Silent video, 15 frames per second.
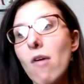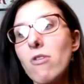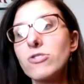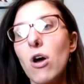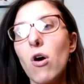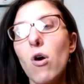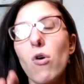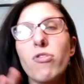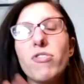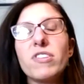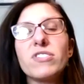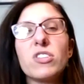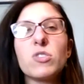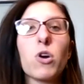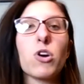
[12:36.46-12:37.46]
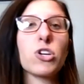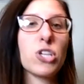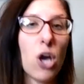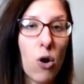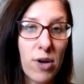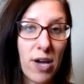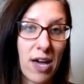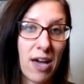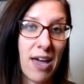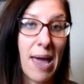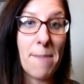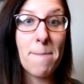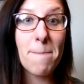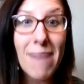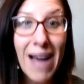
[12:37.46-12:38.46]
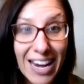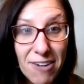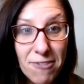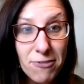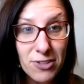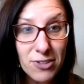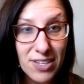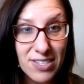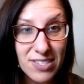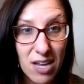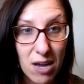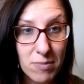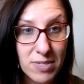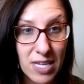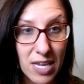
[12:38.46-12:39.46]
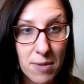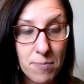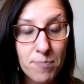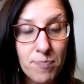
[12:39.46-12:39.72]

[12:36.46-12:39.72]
So this is where yoga and mindfulness comes in,